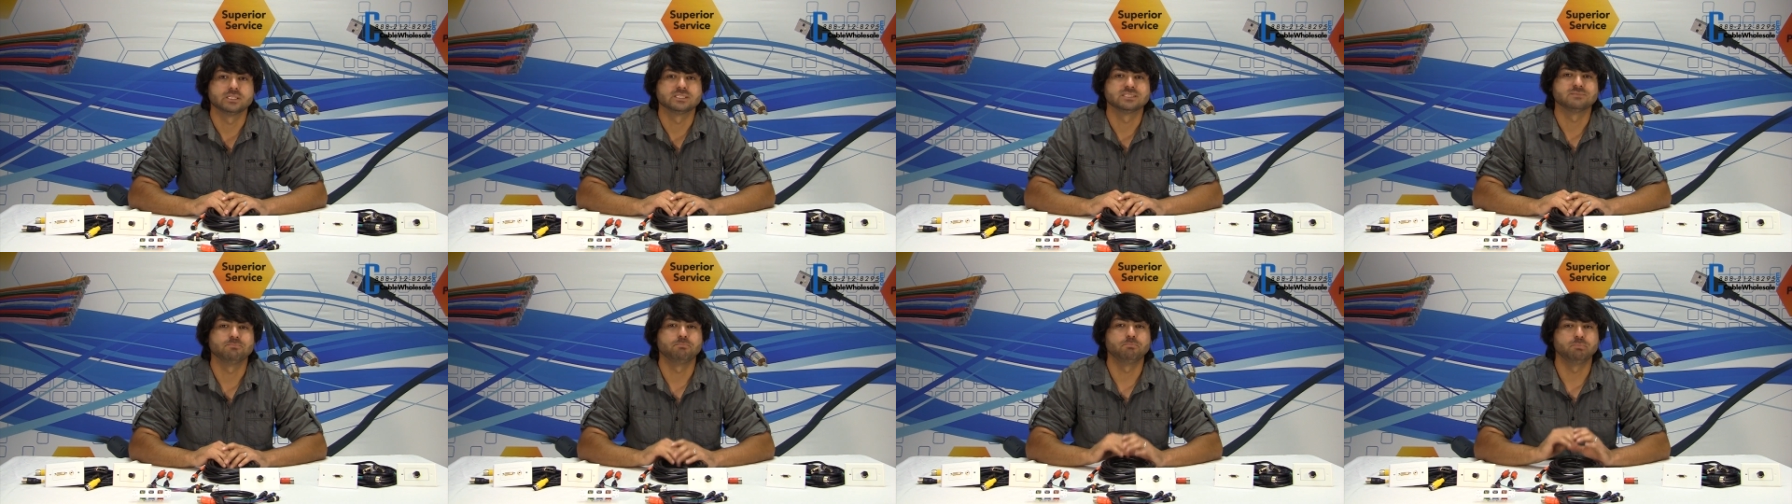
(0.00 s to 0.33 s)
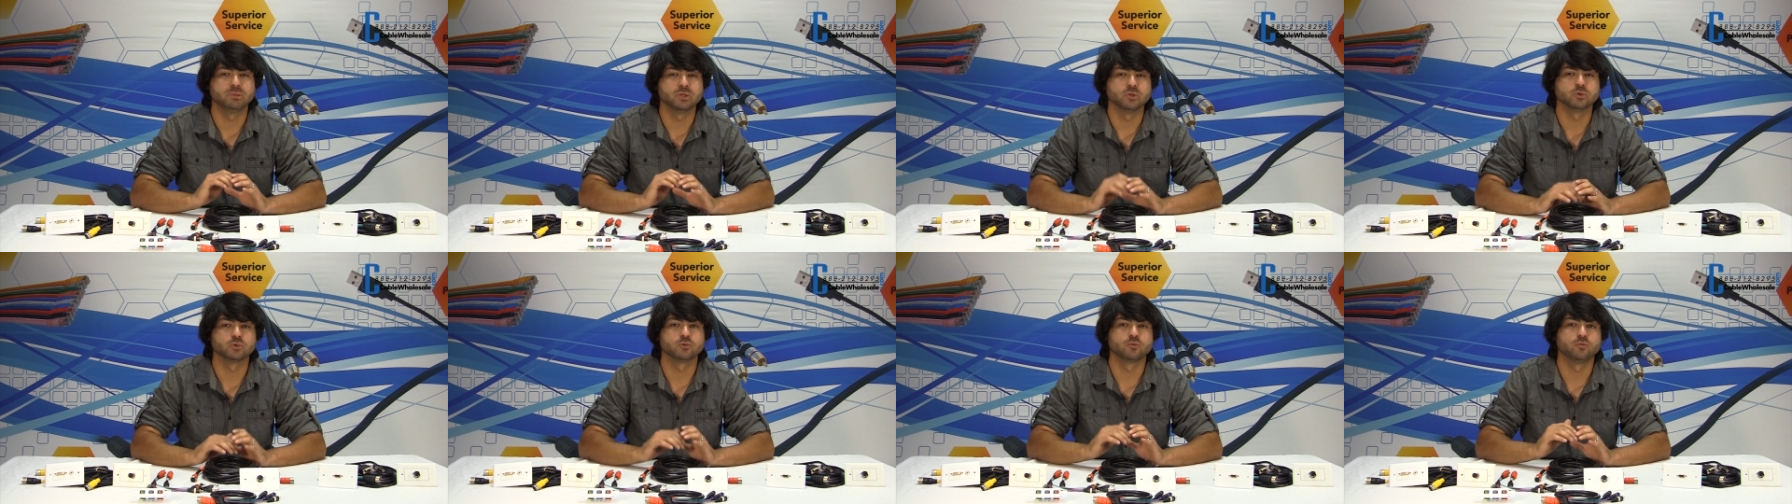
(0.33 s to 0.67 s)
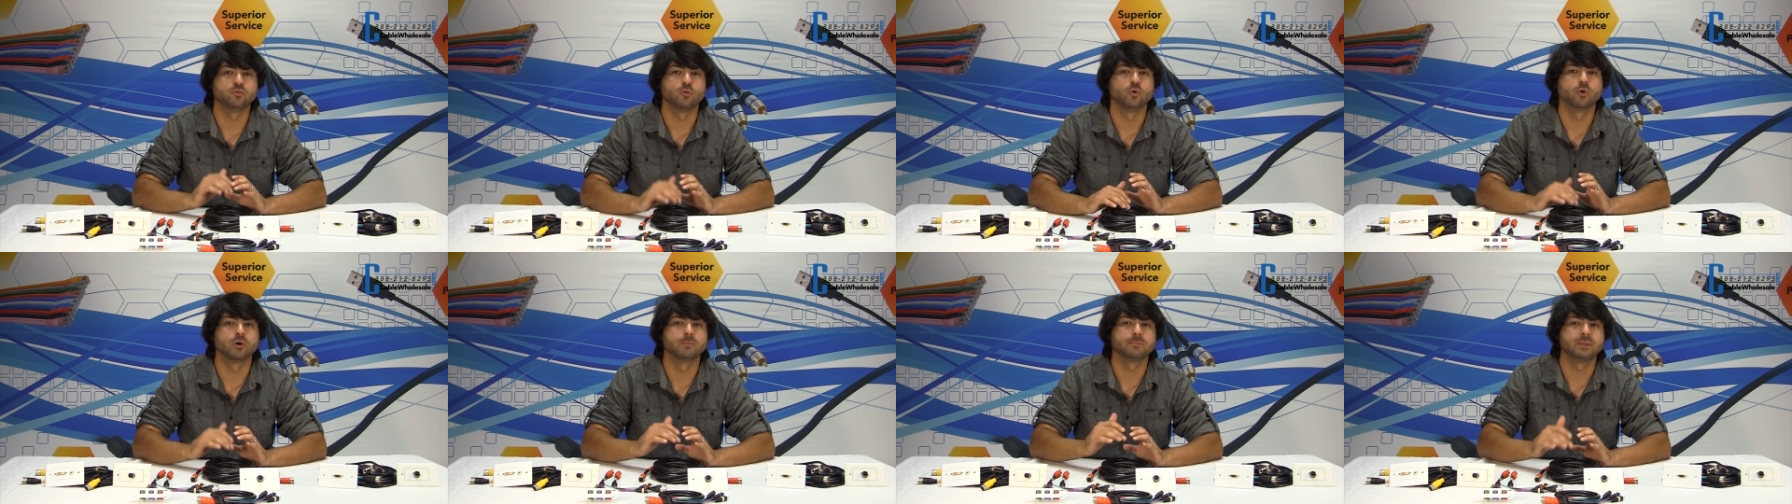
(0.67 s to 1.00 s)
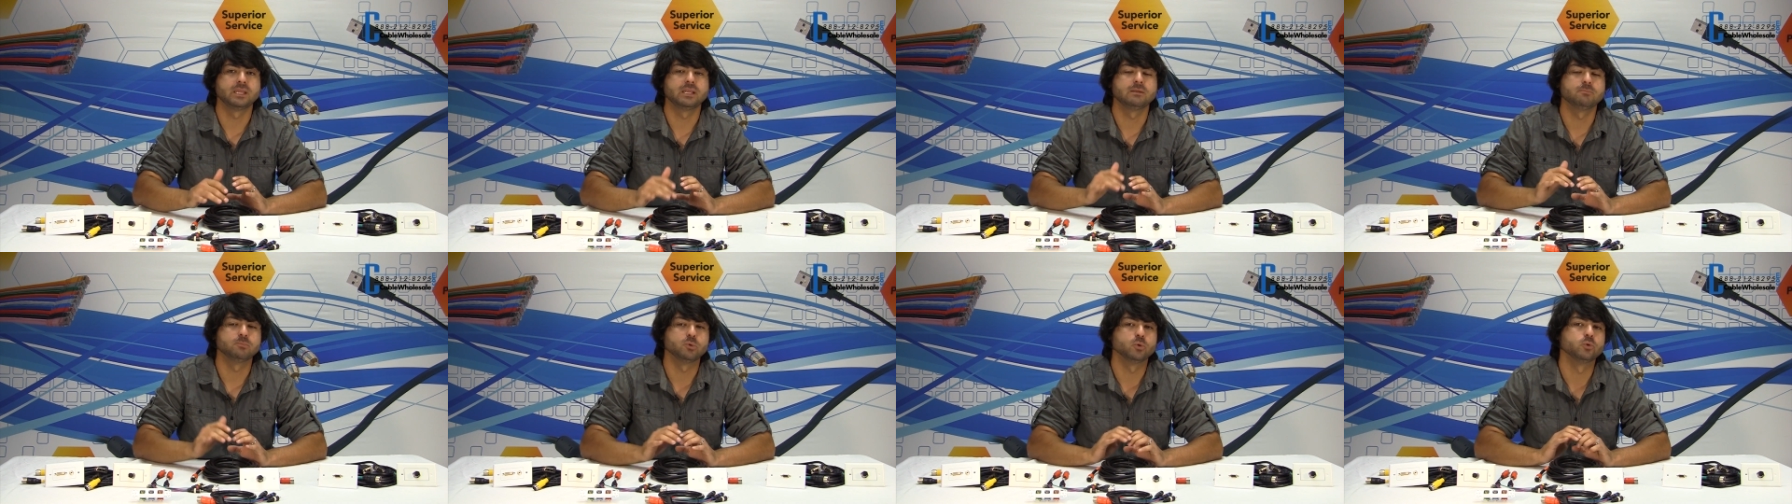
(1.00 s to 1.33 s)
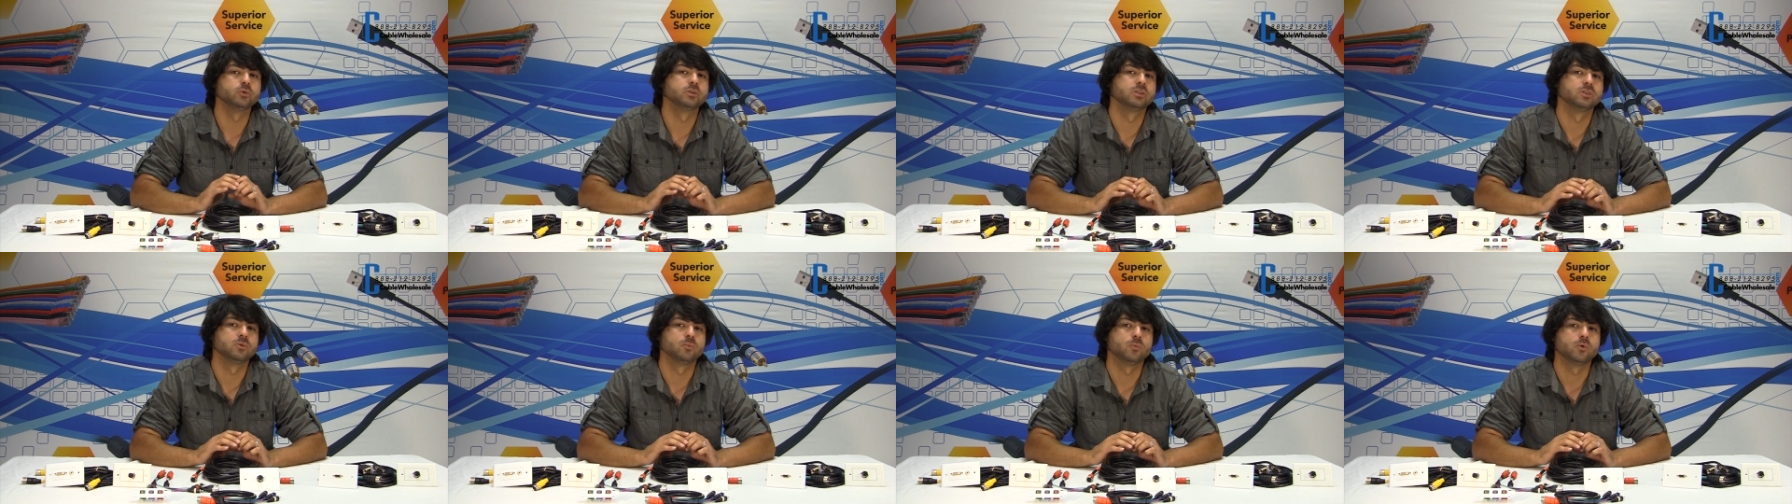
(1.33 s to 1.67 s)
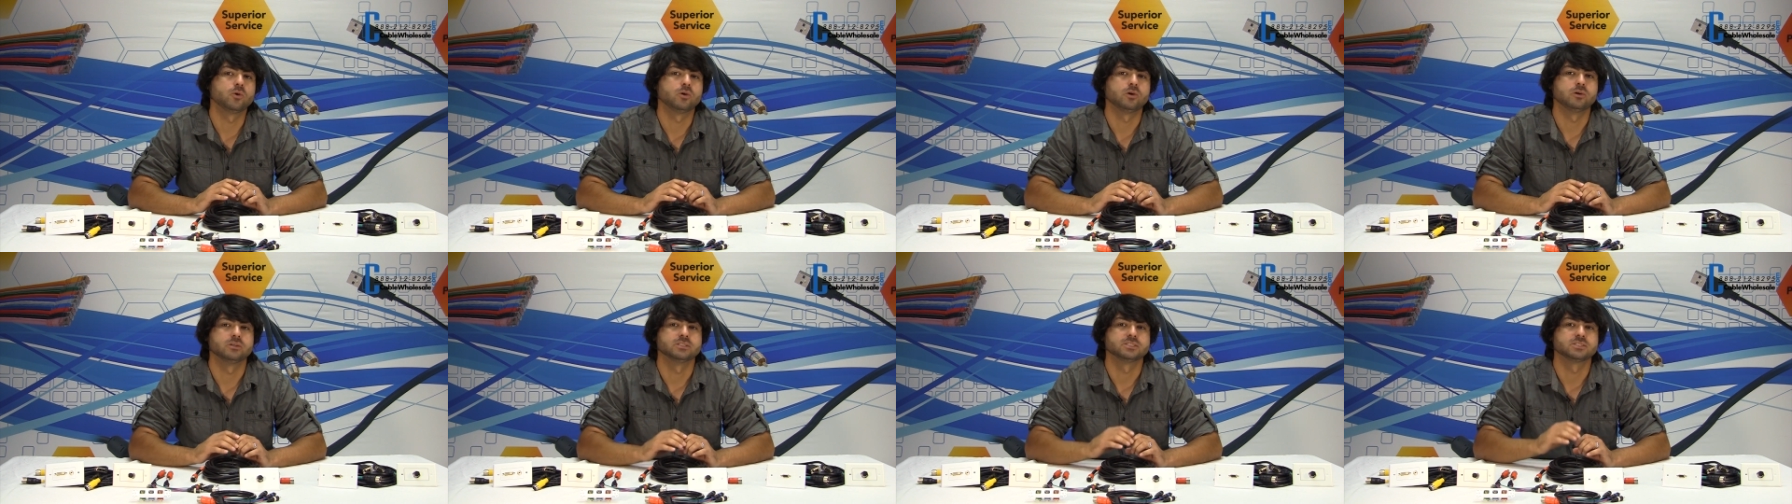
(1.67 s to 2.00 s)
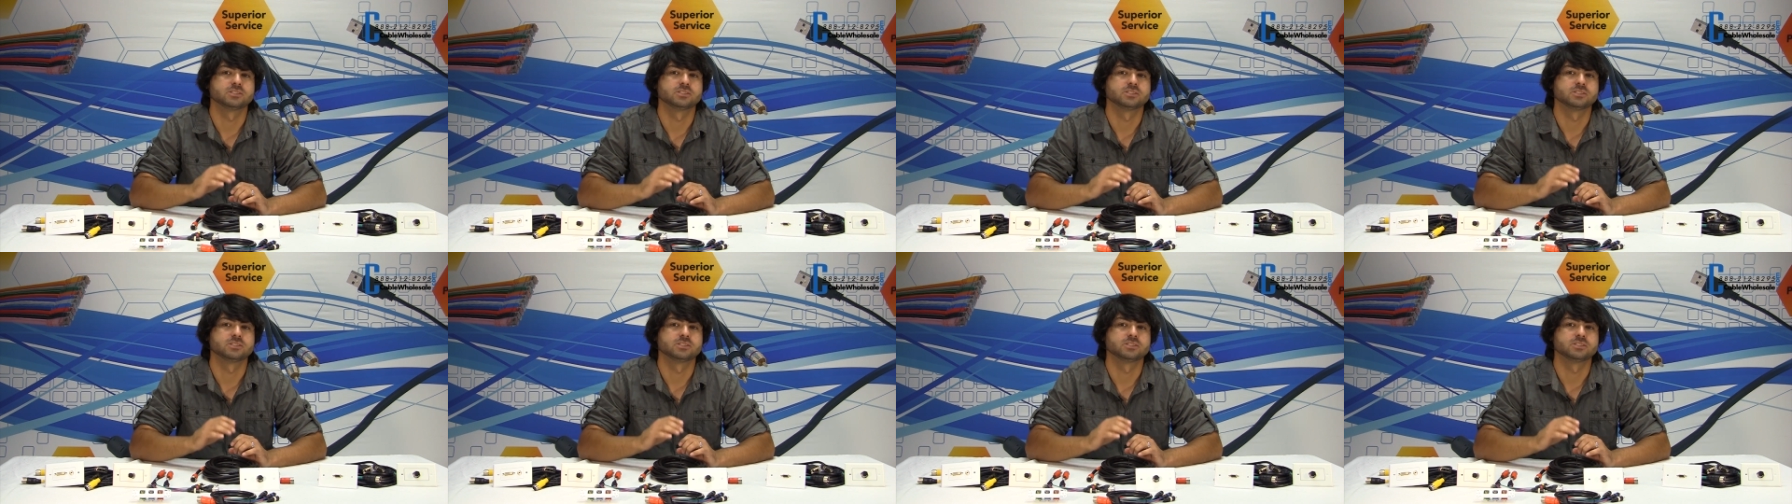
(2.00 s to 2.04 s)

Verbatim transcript: It's built for being pulled in the wall.